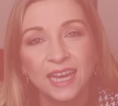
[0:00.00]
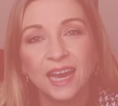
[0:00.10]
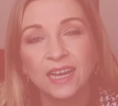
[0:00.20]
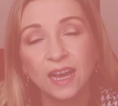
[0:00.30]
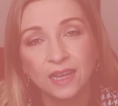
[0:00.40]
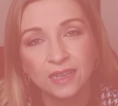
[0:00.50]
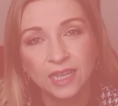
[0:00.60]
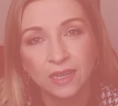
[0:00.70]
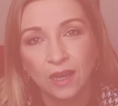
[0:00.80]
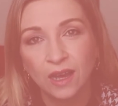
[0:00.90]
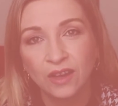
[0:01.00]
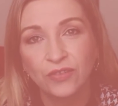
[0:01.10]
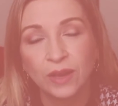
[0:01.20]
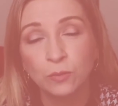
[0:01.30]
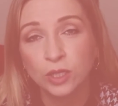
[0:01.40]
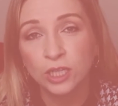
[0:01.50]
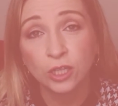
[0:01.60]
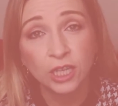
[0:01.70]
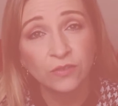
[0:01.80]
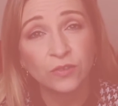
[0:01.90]
I got laid off, I'm really
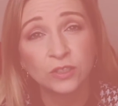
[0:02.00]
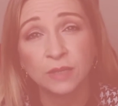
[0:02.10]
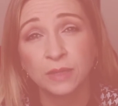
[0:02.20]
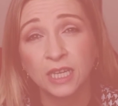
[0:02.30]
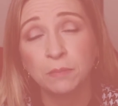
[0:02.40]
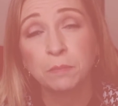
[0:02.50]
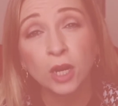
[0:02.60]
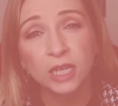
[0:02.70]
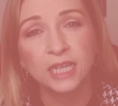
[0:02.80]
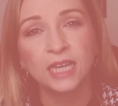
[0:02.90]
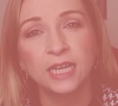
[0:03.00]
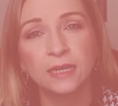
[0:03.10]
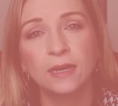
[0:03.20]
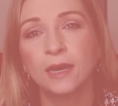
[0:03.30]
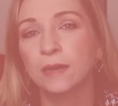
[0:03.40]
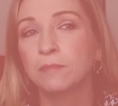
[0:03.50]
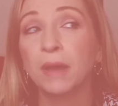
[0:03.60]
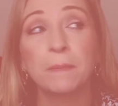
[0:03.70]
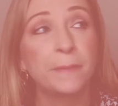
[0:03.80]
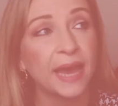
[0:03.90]
looking for something in marketing,
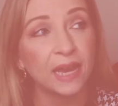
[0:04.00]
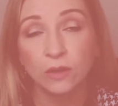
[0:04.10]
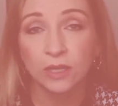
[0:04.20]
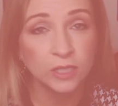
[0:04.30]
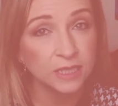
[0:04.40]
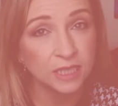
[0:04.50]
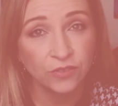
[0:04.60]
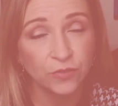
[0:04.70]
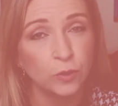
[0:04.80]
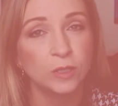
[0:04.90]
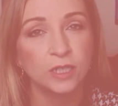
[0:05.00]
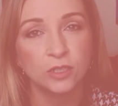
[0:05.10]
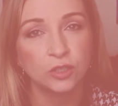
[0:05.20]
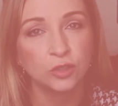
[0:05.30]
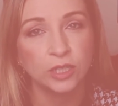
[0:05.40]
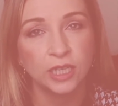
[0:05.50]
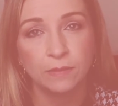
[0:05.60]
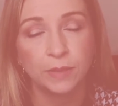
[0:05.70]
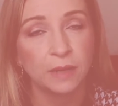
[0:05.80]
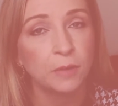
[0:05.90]
my background is in the food industry,
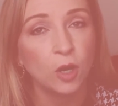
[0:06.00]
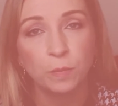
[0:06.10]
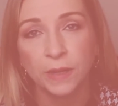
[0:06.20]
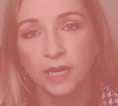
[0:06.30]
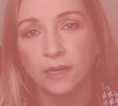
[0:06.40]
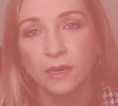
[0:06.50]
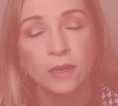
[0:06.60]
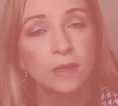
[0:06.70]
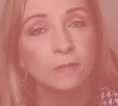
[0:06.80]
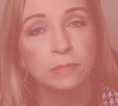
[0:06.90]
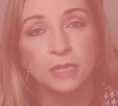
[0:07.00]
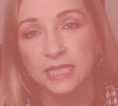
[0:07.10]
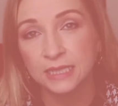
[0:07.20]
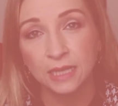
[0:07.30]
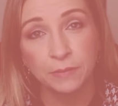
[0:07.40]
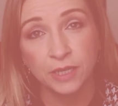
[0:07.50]
but I'm open, please let me